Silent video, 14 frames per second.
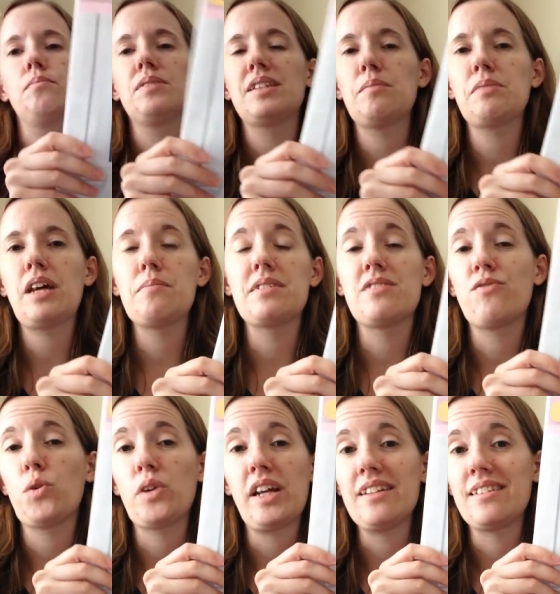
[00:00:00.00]
Sometimes
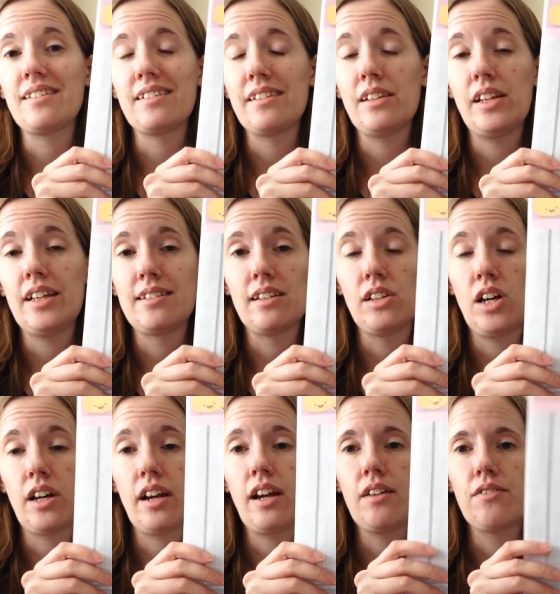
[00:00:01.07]
four days isn't, isn't
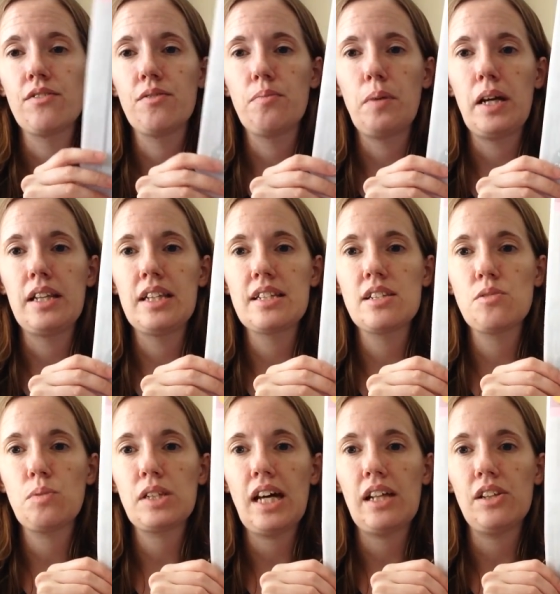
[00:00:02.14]
long enough, but this is
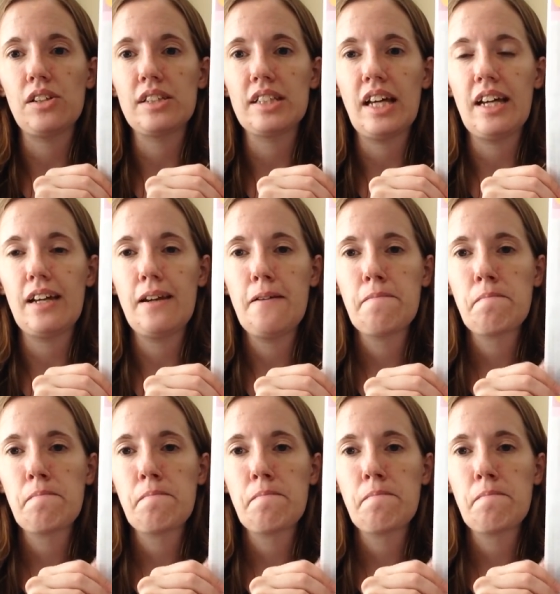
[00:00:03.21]
what that looks like.